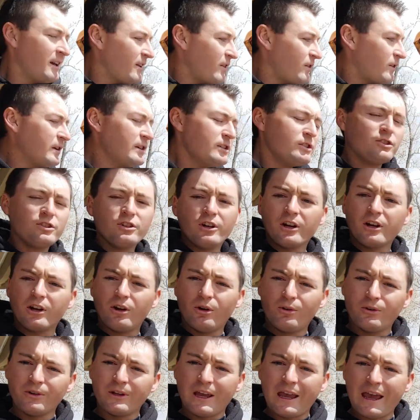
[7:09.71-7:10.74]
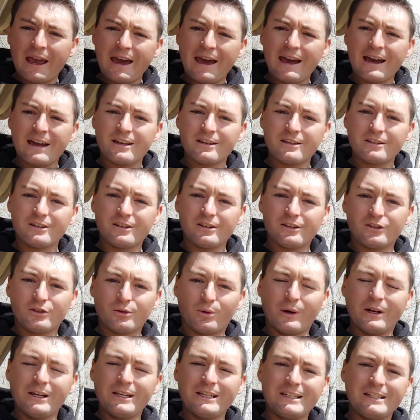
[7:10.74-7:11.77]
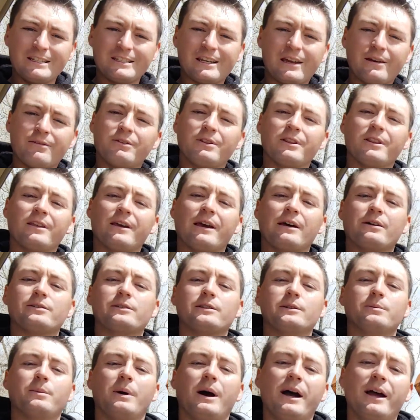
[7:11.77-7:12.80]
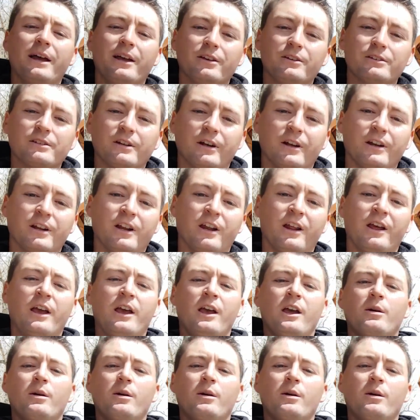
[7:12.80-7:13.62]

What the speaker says: This truck only has 27,000 miles on it,